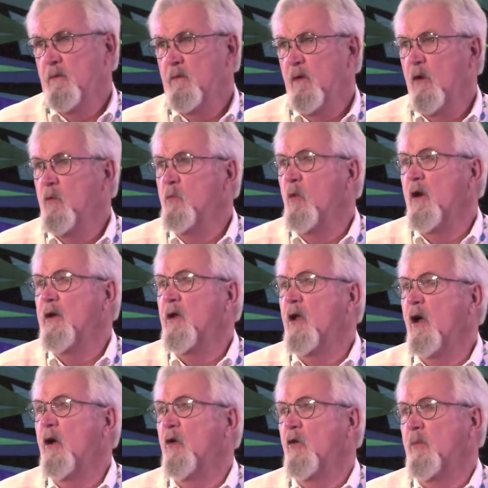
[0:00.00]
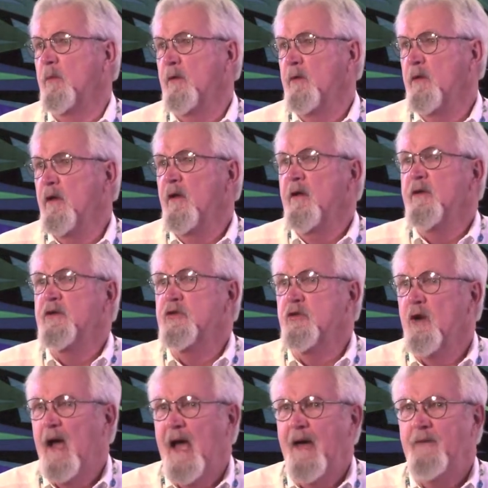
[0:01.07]
on one globe
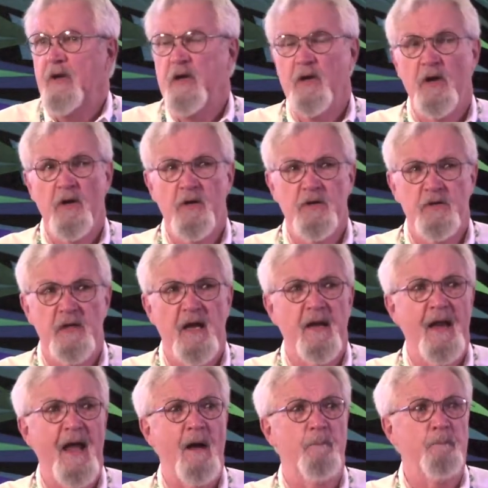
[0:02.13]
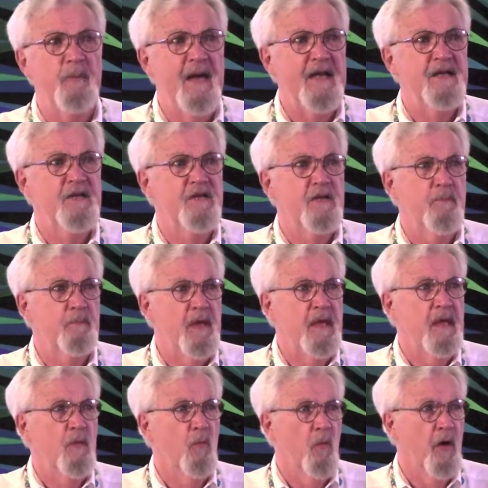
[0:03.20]
striving to understand how best to
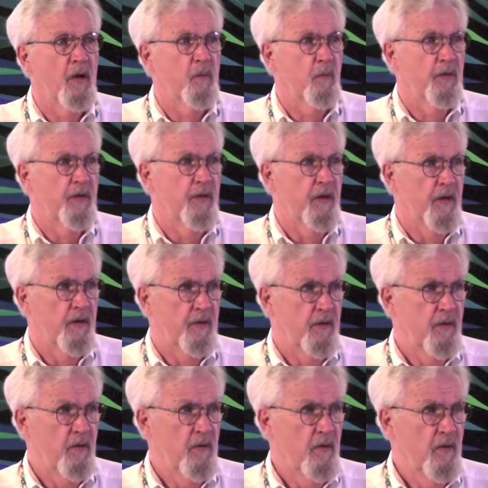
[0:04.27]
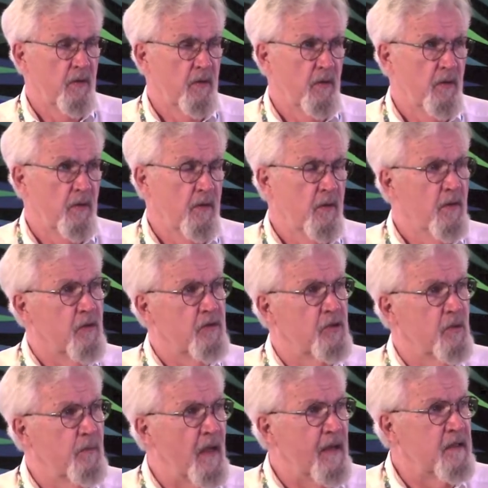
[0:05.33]
be one with another,
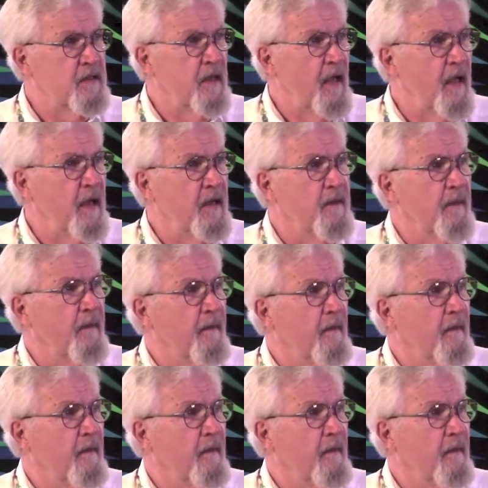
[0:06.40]
to maintain